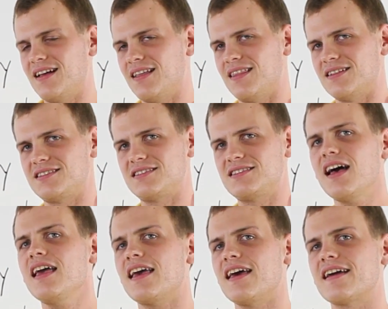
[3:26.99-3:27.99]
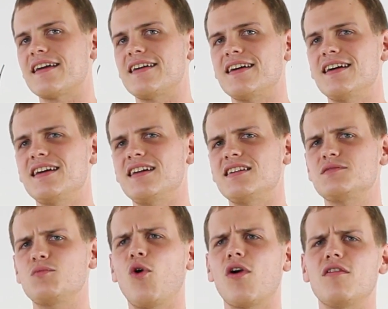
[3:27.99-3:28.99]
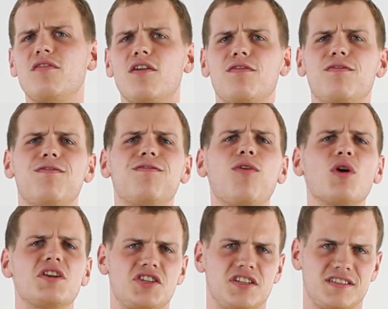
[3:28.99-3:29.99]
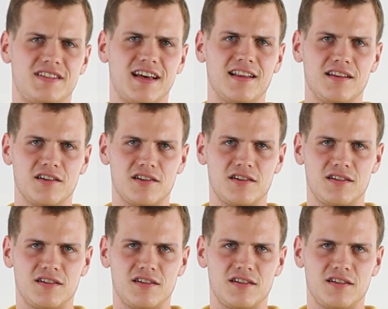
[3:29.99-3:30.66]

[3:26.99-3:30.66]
The psychic is more of a fortune teller.